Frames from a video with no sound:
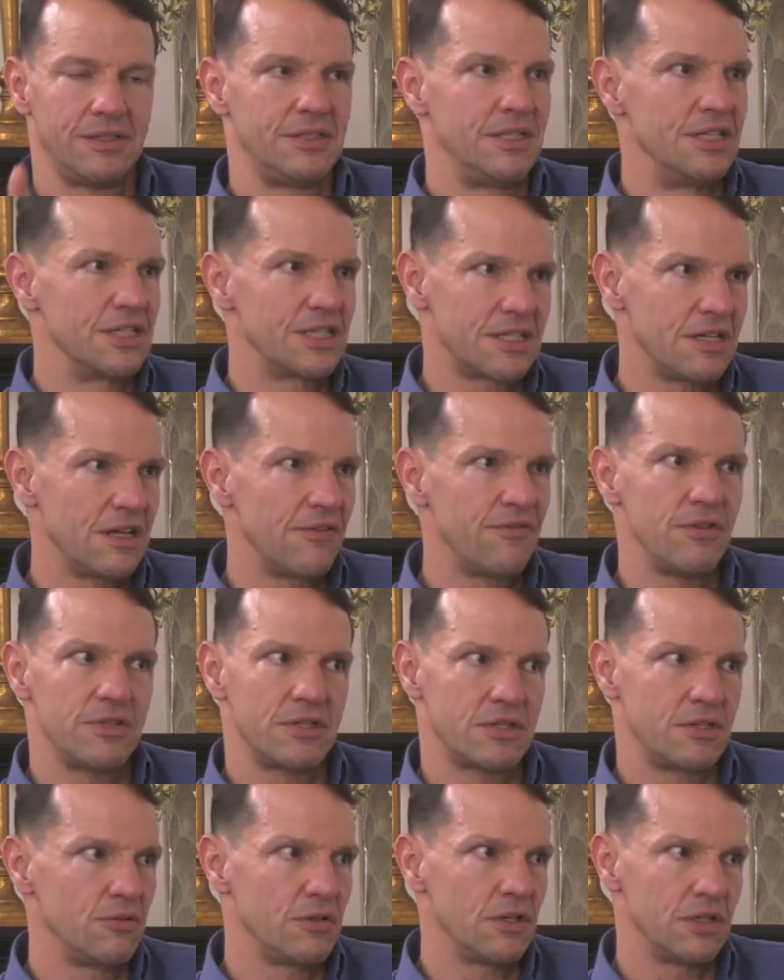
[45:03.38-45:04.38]
the stuff
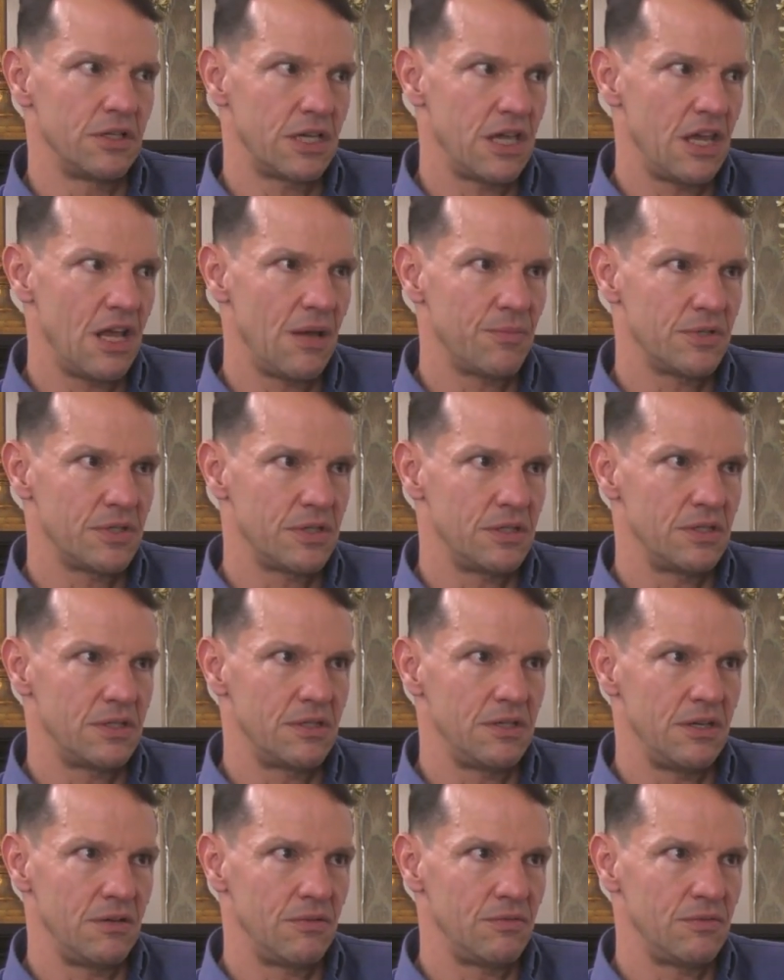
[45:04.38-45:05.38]
it's doing on the
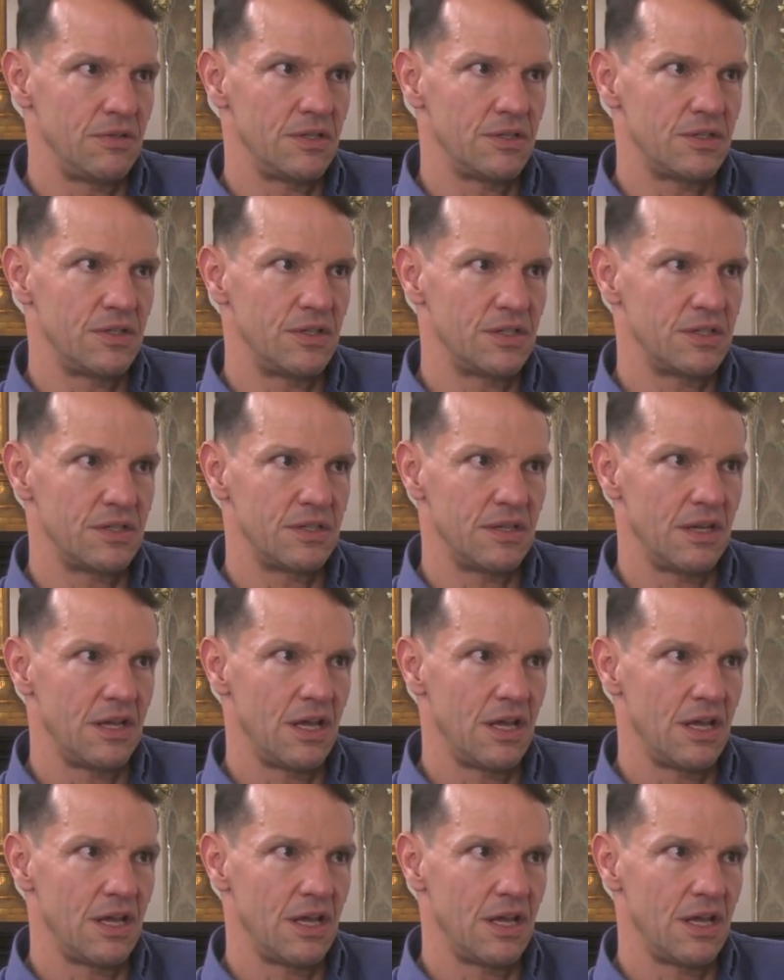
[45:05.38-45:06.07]
campuses. There's this.